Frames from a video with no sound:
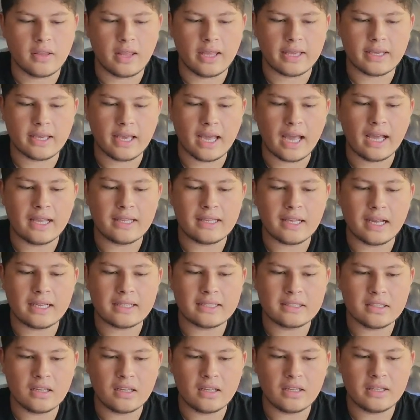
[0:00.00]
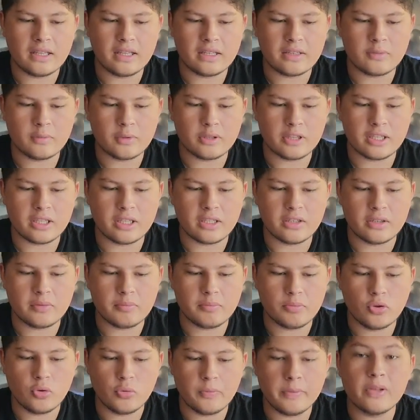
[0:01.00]
Like, I saw that with the
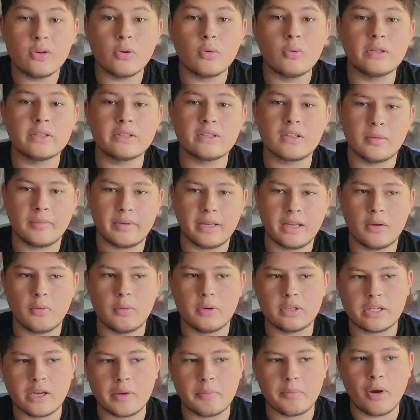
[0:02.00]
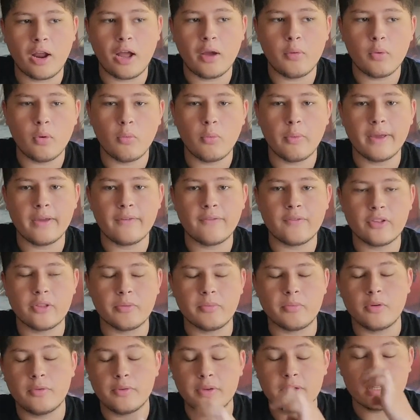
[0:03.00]
Blue Beetle ones coming out, which I probably will wait for the
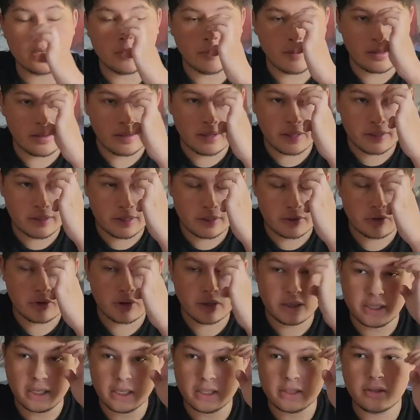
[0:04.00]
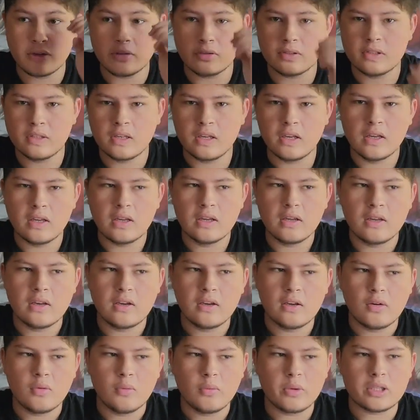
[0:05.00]
movie to come out and then try to get those.
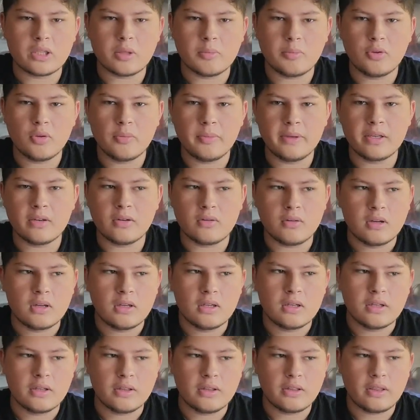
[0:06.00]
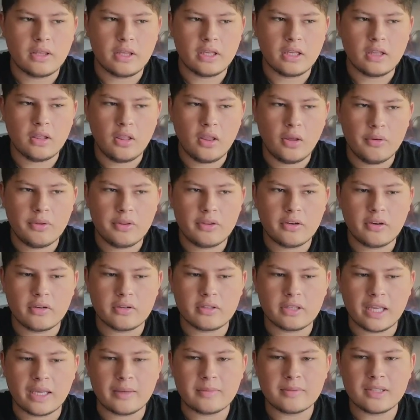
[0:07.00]
With the Blue Beetle, the
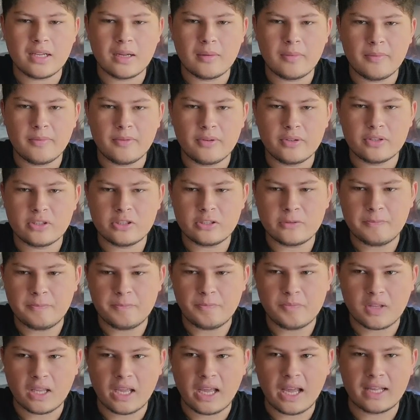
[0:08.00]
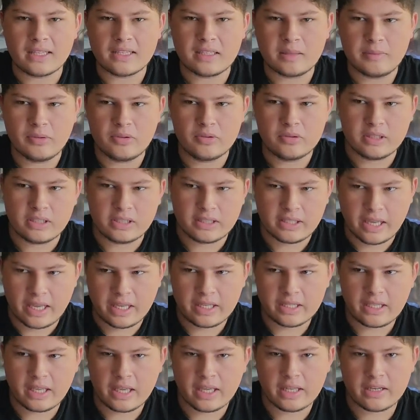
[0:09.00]
glow-in-the-dark GameStop version has him using his
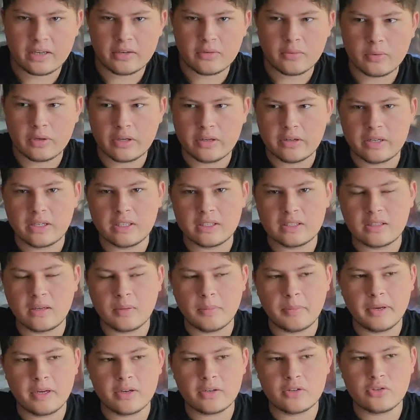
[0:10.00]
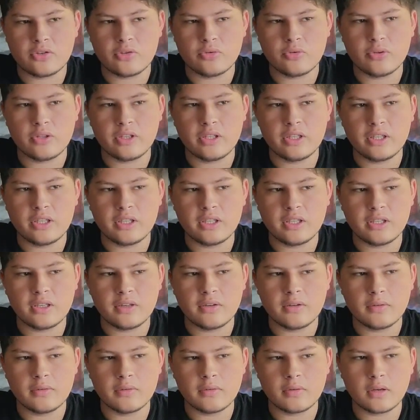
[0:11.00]
hand cannon, whereas compared to
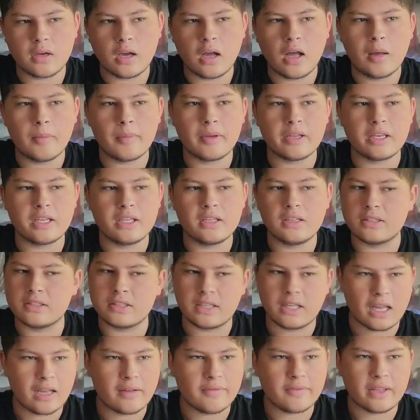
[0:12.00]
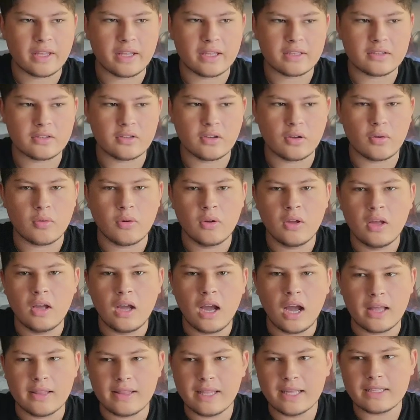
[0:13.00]
the common, he doesn't have that. So
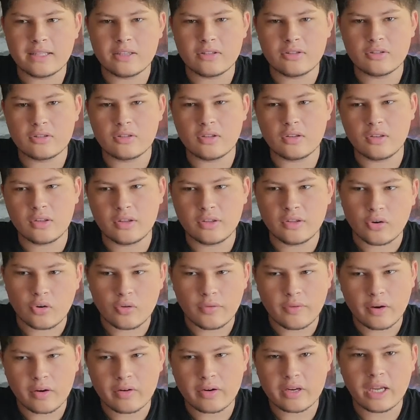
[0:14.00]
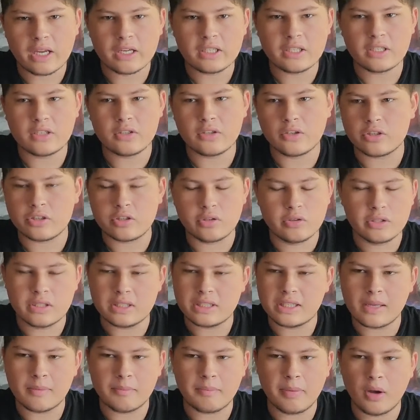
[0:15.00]
I like that there's a little variation. They're still in the
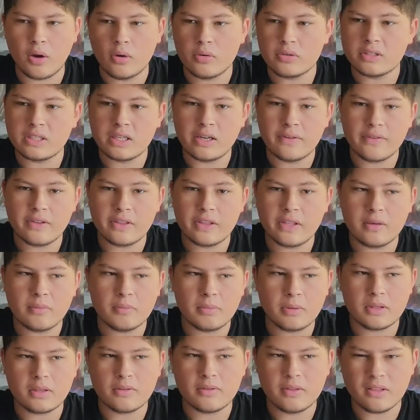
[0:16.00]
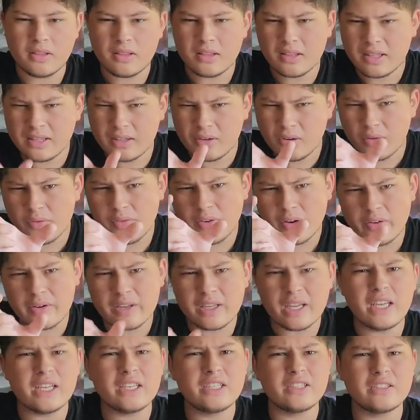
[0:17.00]
same pose and everything, but little
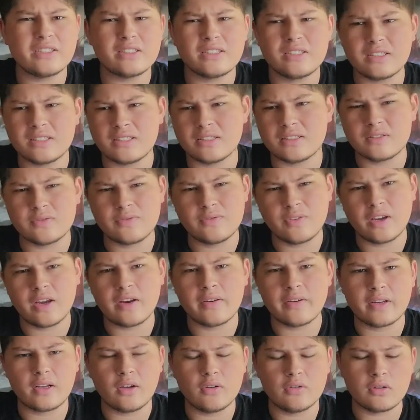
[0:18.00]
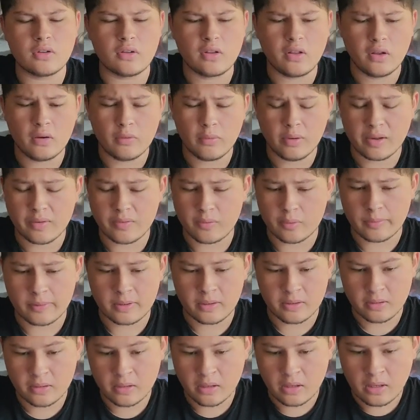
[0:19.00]
variation is just goes a long way for
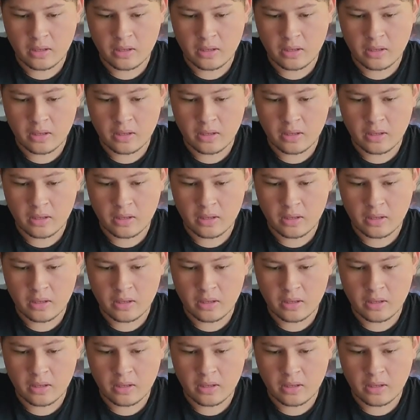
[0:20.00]
me.